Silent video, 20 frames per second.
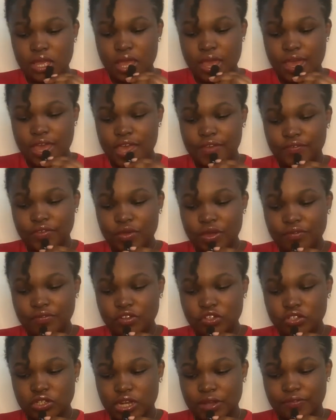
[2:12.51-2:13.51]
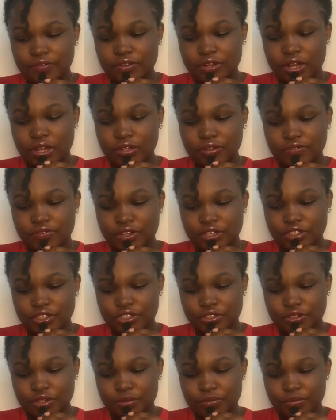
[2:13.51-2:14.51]
Have you ever traveled out of
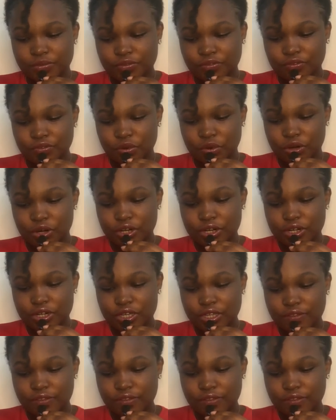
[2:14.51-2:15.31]
Nigeria before?